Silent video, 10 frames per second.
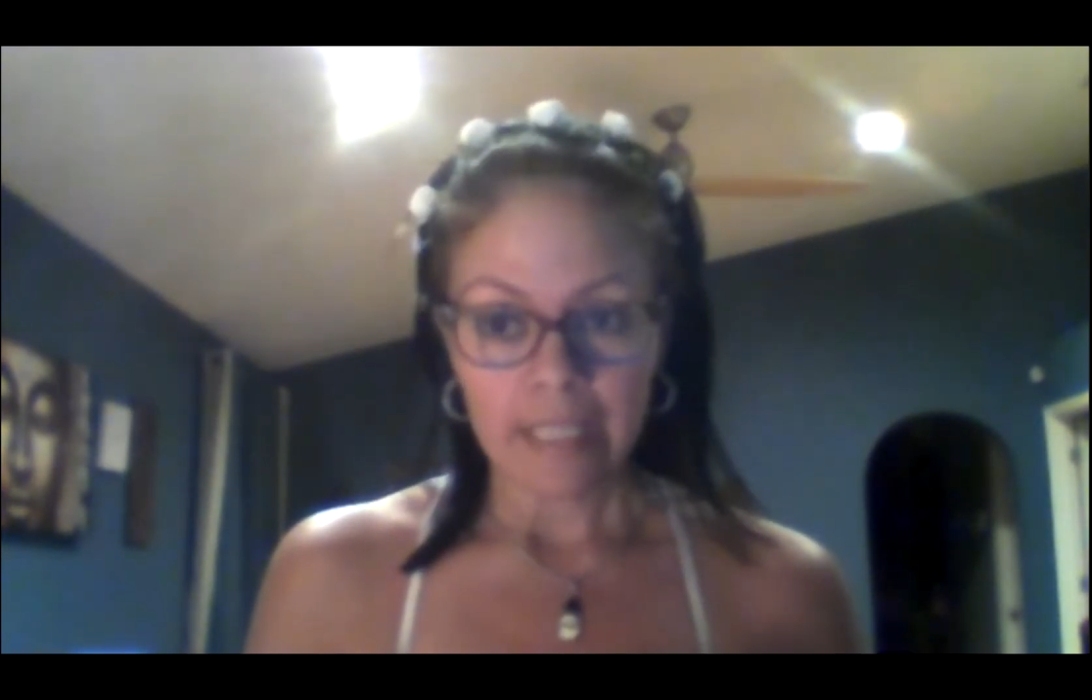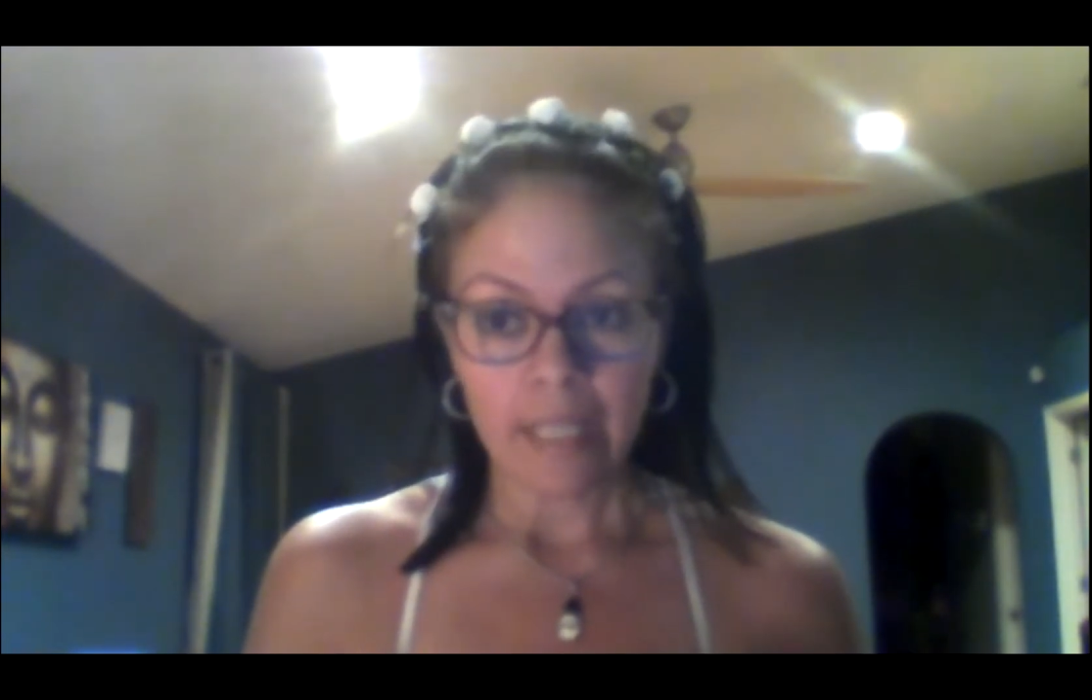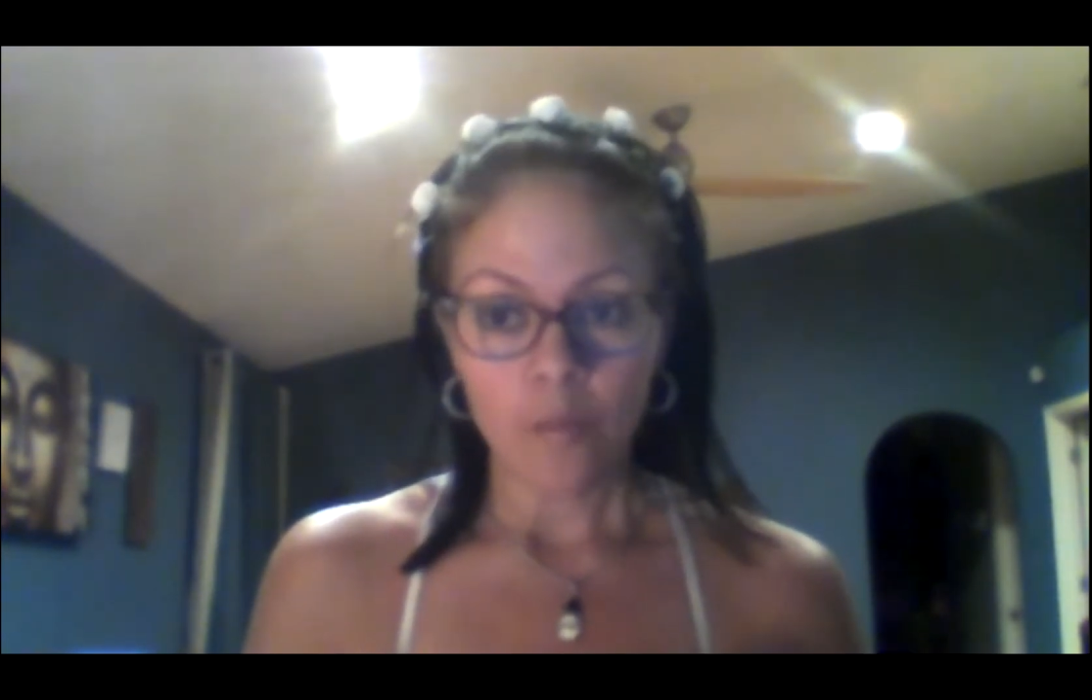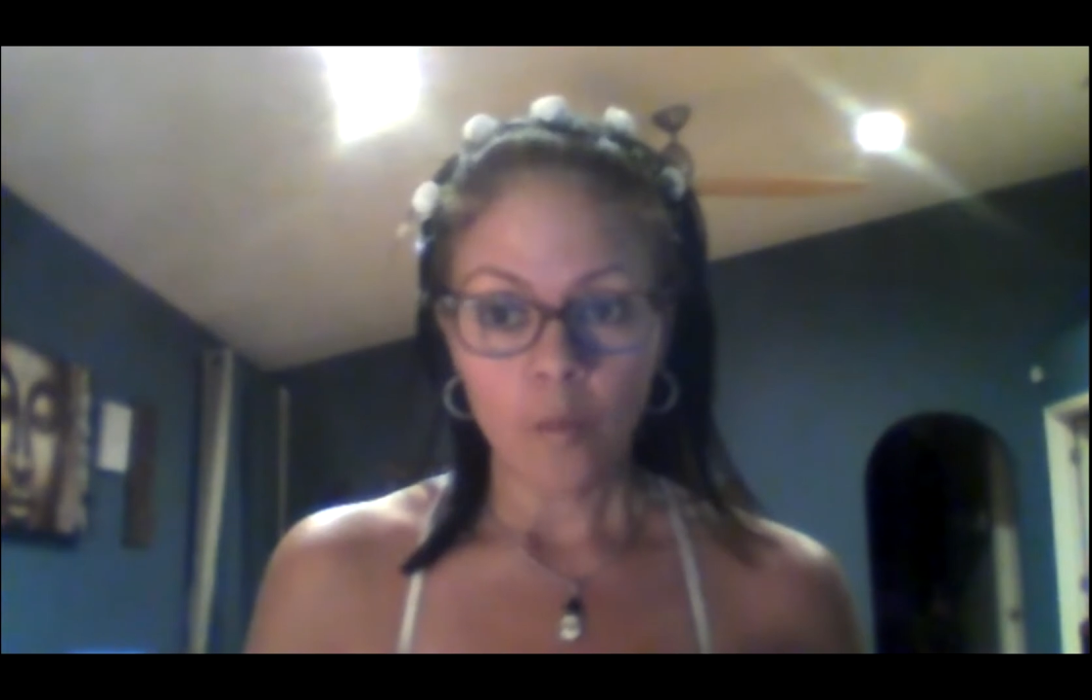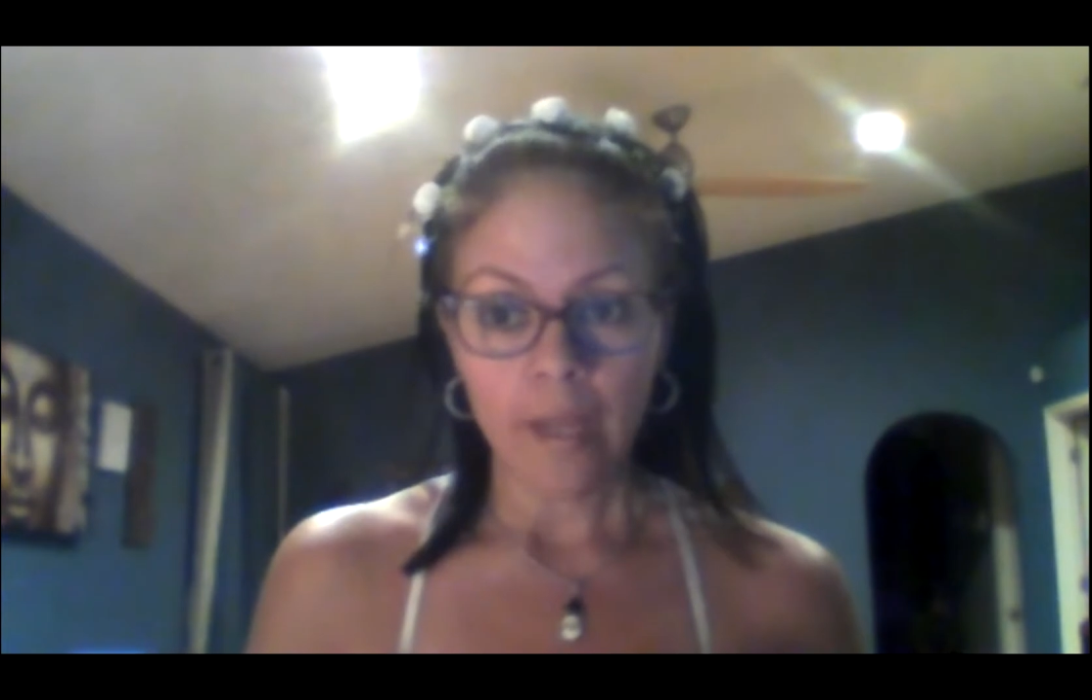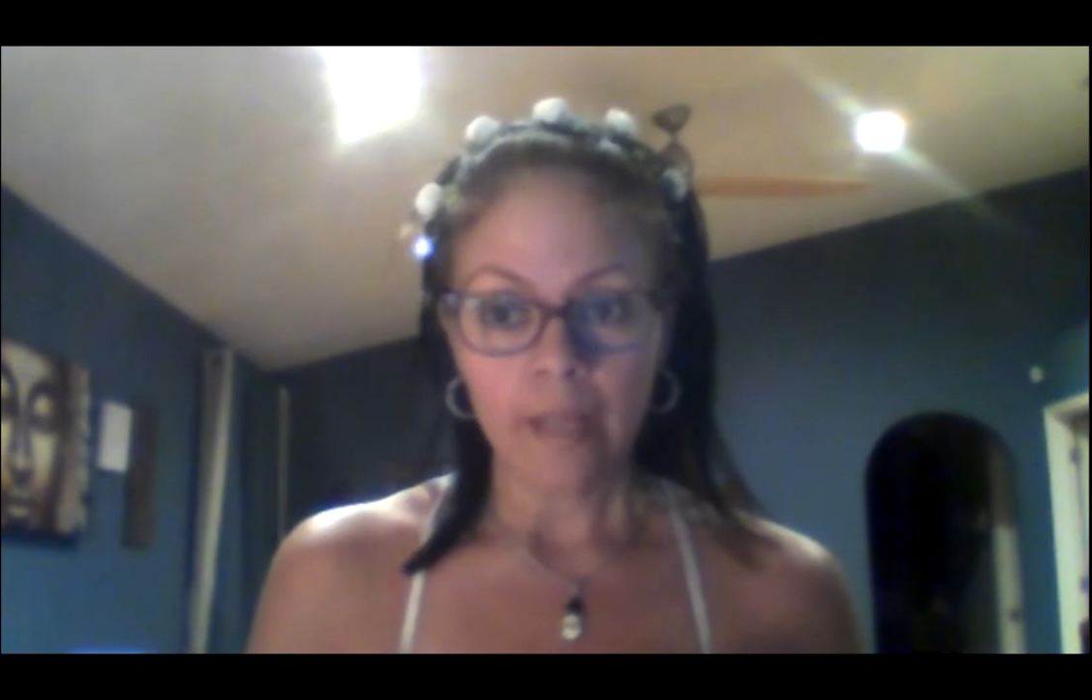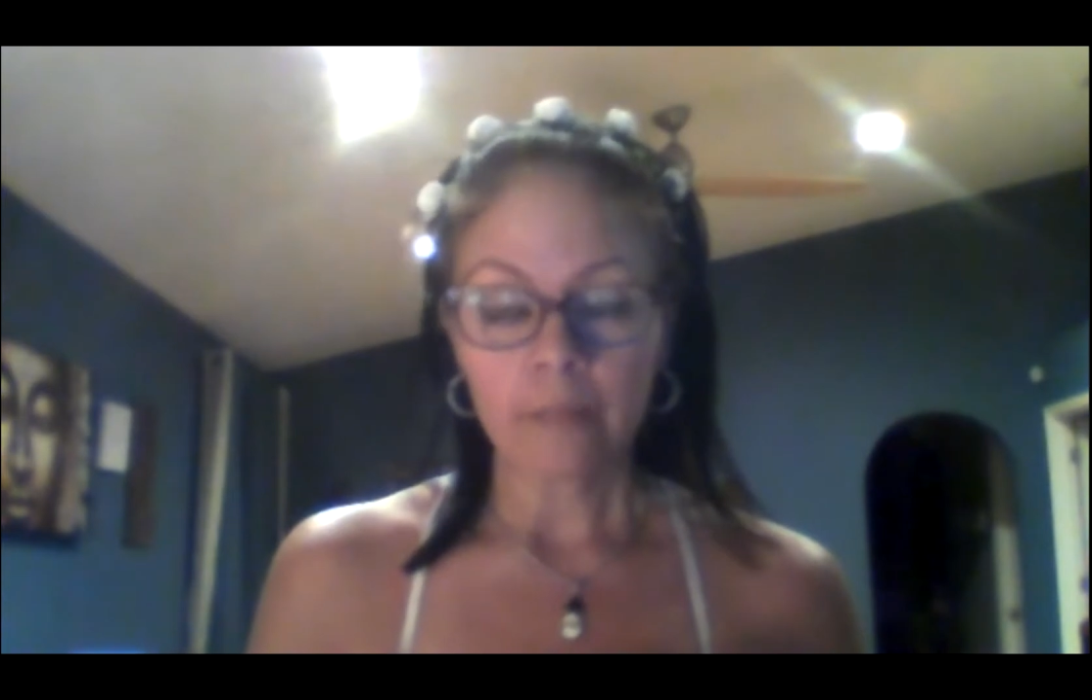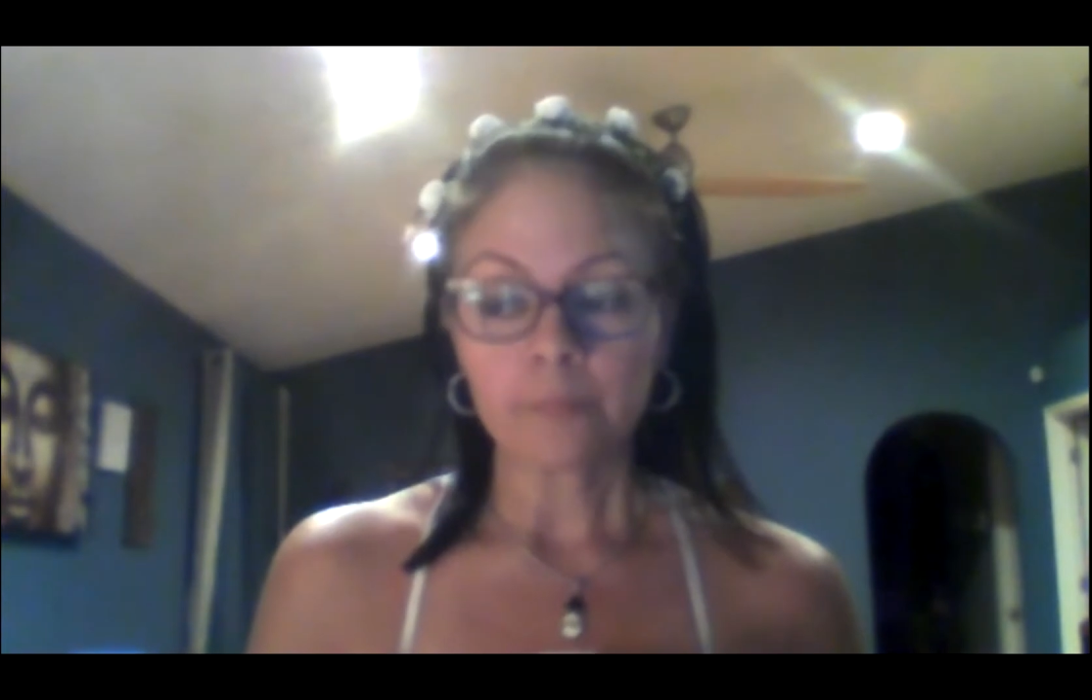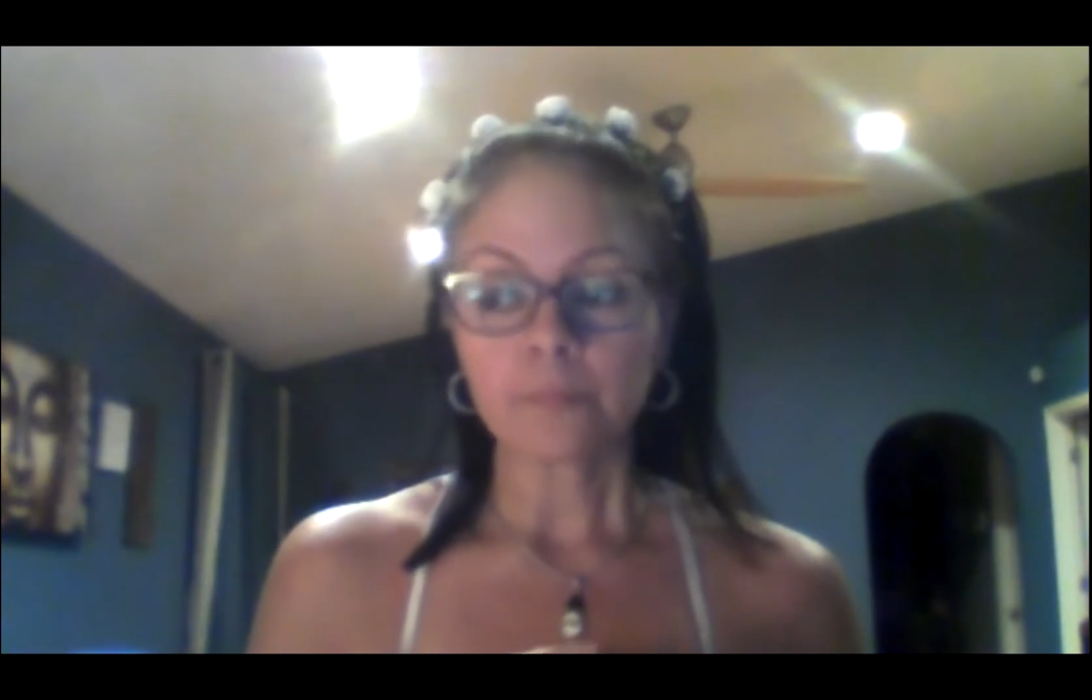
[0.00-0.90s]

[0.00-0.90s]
said, when